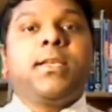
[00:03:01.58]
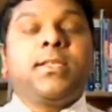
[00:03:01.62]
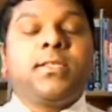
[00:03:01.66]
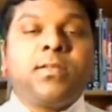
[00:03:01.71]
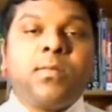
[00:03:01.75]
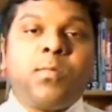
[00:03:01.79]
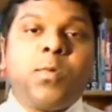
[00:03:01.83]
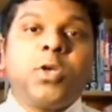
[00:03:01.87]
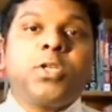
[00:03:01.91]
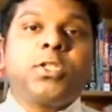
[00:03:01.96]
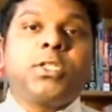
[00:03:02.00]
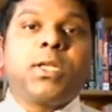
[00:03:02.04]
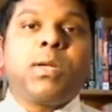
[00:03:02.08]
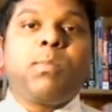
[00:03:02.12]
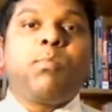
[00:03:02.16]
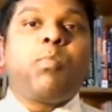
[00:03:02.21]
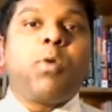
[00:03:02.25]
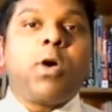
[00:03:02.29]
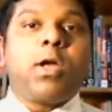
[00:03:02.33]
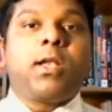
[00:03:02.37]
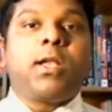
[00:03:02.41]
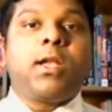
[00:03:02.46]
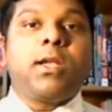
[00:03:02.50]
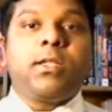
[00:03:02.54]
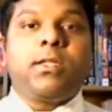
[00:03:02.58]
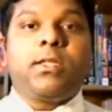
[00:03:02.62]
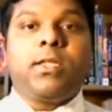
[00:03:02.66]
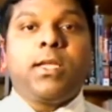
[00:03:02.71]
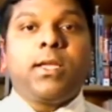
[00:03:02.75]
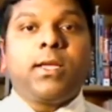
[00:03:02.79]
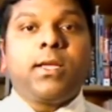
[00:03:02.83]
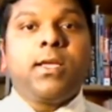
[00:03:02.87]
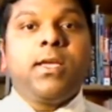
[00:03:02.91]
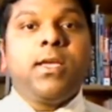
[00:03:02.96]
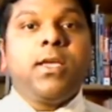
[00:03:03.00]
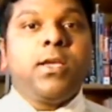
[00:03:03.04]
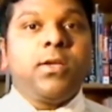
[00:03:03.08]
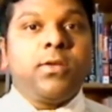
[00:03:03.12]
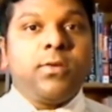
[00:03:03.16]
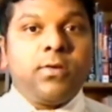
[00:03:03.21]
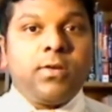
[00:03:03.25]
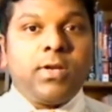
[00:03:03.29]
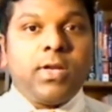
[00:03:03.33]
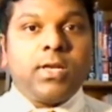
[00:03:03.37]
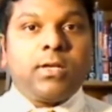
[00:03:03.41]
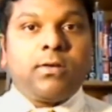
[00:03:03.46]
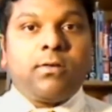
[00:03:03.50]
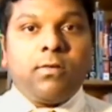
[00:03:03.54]
is the most important thing you
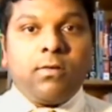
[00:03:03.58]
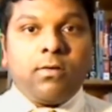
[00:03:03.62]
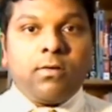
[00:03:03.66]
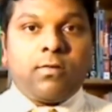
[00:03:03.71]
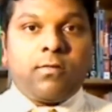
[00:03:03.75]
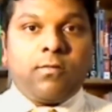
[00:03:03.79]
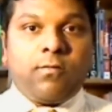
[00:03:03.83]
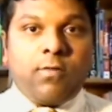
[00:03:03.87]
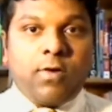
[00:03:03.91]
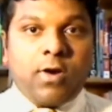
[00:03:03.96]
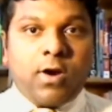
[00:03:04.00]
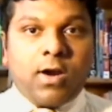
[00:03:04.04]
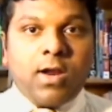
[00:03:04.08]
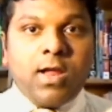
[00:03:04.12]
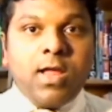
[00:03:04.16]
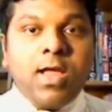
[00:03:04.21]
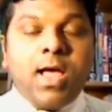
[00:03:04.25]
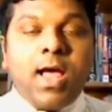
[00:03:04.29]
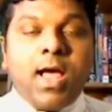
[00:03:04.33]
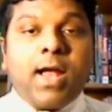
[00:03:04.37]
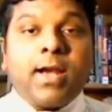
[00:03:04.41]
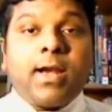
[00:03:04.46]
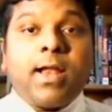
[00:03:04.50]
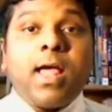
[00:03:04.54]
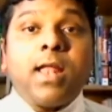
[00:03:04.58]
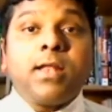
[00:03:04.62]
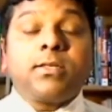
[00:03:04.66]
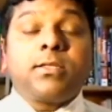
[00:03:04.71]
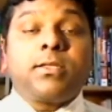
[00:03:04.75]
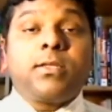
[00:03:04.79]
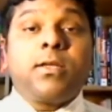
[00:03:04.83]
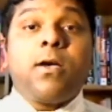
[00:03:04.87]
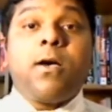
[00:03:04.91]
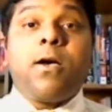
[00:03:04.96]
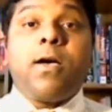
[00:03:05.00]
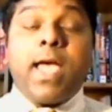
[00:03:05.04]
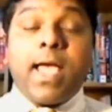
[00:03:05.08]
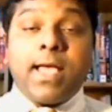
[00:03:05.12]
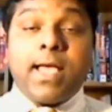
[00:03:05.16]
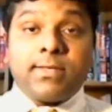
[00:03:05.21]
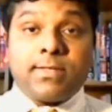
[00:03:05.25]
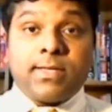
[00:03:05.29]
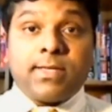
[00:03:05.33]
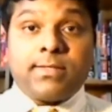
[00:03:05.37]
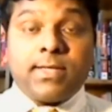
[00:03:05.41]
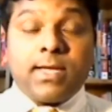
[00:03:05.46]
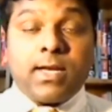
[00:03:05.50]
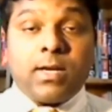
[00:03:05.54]
need to look for. And also,
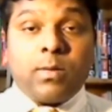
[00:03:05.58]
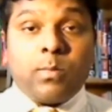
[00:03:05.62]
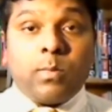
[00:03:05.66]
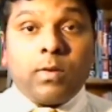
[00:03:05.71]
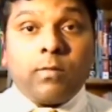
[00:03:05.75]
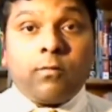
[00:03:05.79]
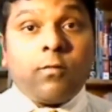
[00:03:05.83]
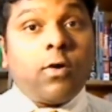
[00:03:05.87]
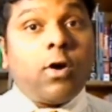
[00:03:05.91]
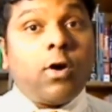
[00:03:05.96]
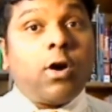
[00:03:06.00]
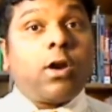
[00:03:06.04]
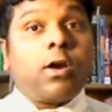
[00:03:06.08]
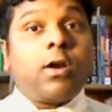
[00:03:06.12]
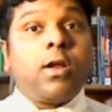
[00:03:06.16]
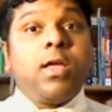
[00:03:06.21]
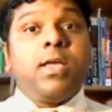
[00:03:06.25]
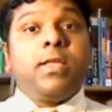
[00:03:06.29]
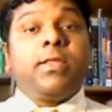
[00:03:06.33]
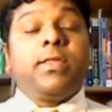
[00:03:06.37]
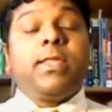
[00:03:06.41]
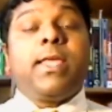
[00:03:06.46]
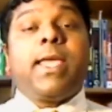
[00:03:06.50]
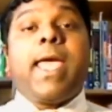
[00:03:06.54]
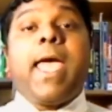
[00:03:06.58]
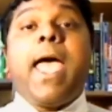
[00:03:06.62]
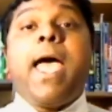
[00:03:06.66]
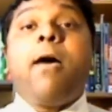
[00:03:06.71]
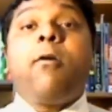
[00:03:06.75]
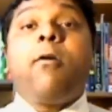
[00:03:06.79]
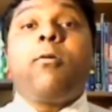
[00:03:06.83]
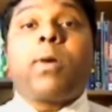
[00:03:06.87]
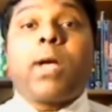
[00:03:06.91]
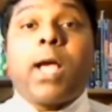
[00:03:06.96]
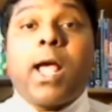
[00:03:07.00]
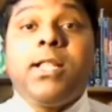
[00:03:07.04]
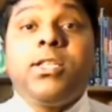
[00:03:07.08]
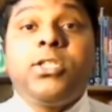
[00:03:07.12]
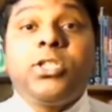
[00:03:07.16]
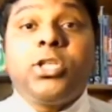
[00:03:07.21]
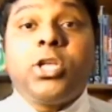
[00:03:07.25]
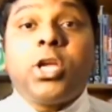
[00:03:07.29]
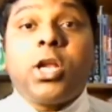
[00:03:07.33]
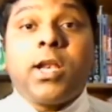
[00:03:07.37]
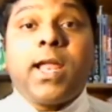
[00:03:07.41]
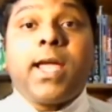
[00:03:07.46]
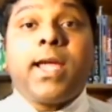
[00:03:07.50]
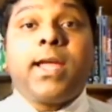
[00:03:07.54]
as I said before, they have
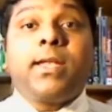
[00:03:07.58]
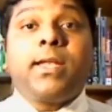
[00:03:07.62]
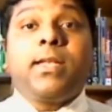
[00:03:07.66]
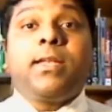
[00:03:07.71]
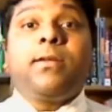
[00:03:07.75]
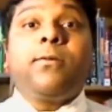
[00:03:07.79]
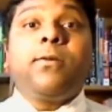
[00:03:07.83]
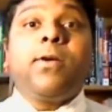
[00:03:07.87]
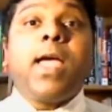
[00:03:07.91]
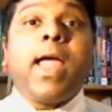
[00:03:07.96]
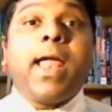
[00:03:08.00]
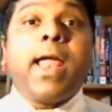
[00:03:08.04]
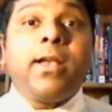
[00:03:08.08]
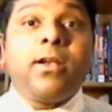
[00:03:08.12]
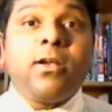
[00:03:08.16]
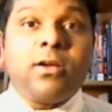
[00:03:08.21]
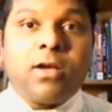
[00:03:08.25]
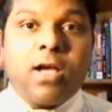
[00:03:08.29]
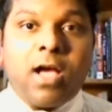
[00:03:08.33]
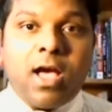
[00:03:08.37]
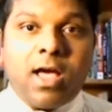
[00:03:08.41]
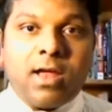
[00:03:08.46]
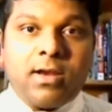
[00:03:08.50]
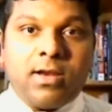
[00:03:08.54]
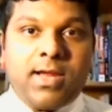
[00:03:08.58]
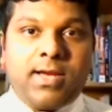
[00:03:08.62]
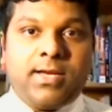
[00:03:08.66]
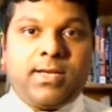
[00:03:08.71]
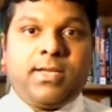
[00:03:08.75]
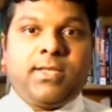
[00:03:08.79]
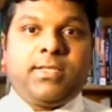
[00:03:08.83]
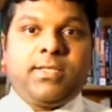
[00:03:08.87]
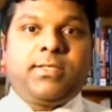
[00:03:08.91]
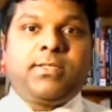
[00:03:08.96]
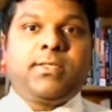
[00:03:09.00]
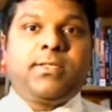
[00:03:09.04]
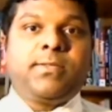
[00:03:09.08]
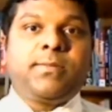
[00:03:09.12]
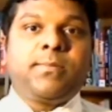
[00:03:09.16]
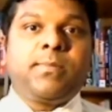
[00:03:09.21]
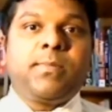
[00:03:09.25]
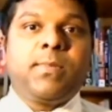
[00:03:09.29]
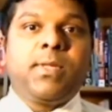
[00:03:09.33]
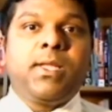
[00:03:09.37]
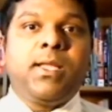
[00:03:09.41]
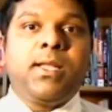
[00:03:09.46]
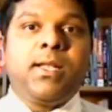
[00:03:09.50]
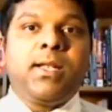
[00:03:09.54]
culture negative endocarditis.
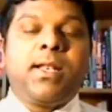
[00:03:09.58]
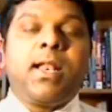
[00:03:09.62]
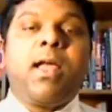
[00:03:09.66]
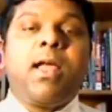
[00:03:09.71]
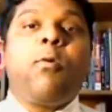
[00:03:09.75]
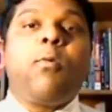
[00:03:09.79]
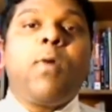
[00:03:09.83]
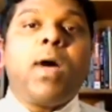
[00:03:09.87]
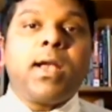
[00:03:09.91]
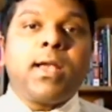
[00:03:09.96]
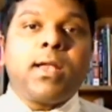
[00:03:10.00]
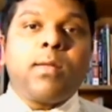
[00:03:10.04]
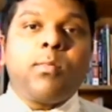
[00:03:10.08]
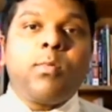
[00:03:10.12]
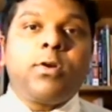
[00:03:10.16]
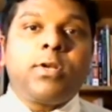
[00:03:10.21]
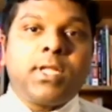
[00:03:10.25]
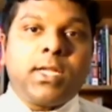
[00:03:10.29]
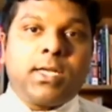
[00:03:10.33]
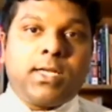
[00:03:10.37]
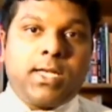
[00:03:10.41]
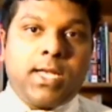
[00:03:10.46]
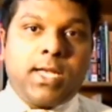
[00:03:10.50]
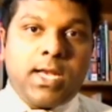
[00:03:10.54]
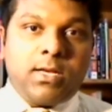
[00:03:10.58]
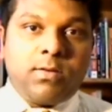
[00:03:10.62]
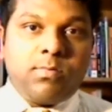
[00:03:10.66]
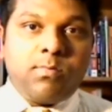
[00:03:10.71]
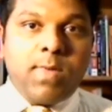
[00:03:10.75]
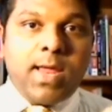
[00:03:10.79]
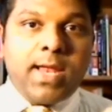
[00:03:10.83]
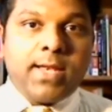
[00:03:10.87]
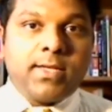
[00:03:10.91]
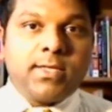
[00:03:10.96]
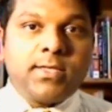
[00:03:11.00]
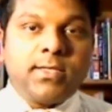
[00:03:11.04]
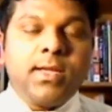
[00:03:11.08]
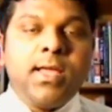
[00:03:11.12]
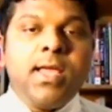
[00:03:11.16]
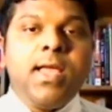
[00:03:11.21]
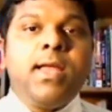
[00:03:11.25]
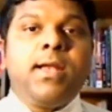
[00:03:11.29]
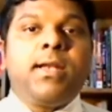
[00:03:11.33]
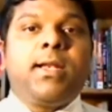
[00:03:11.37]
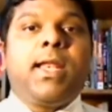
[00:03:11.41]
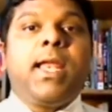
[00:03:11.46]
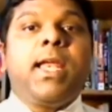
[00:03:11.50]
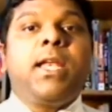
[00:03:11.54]
Now, what about the treatment?
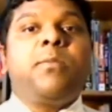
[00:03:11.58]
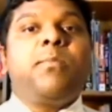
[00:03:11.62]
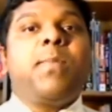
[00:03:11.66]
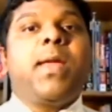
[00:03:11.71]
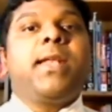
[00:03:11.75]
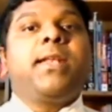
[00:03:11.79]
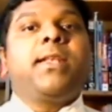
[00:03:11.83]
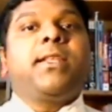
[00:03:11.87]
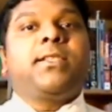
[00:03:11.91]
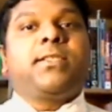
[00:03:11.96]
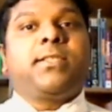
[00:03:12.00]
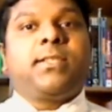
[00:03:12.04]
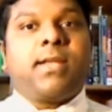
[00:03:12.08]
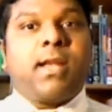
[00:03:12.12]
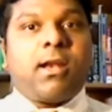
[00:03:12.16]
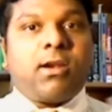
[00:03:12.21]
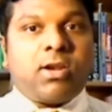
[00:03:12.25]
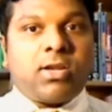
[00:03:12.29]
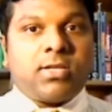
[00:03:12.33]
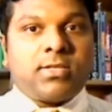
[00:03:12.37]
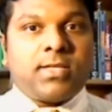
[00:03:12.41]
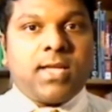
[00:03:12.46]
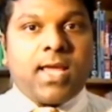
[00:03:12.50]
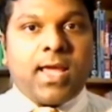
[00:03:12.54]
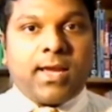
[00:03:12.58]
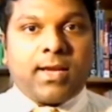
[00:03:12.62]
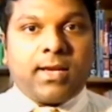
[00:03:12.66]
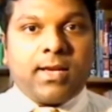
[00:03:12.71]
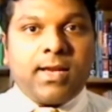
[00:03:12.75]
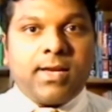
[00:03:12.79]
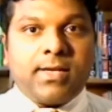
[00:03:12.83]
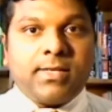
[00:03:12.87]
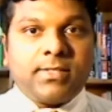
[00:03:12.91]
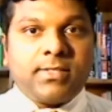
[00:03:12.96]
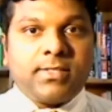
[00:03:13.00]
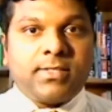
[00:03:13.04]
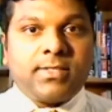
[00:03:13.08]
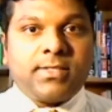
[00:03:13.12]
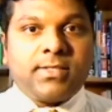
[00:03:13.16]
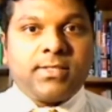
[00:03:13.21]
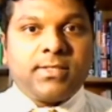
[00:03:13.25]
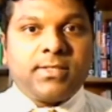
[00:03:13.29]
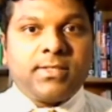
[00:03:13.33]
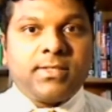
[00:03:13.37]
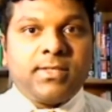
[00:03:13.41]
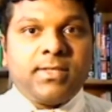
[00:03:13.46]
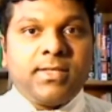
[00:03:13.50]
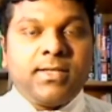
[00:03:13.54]
Treatment is
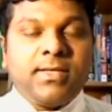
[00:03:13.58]
tetracyclines.